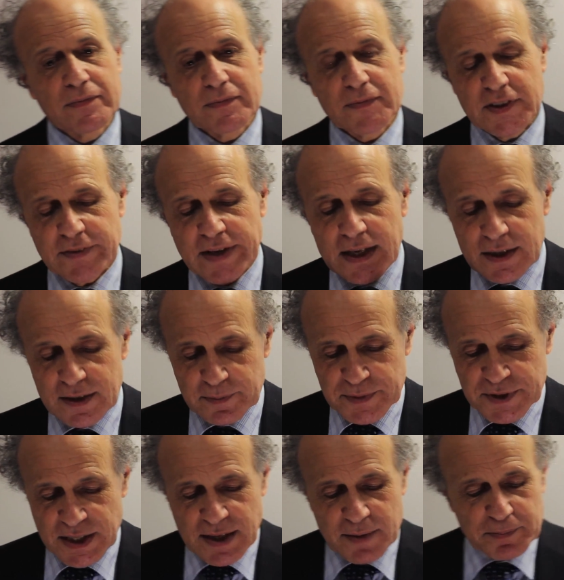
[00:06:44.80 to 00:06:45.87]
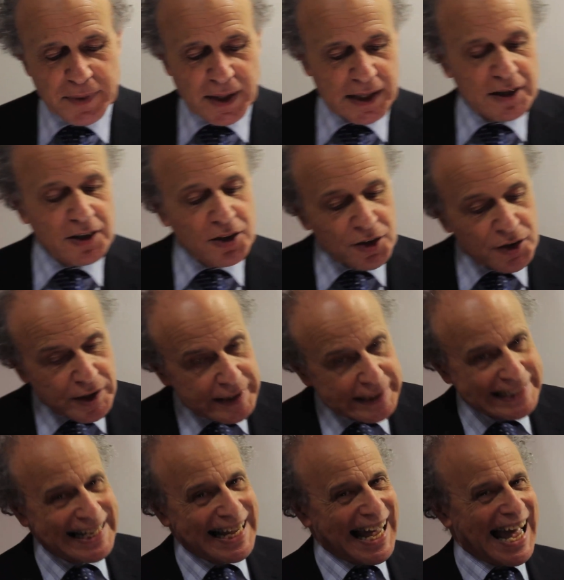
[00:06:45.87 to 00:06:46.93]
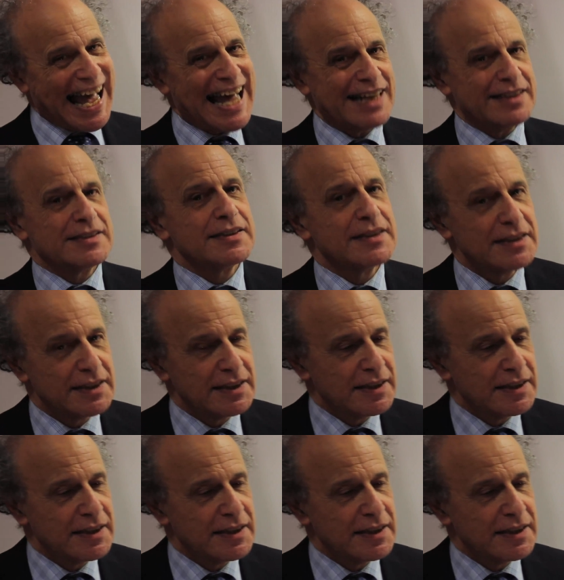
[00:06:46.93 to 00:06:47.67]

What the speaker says: developed by looking at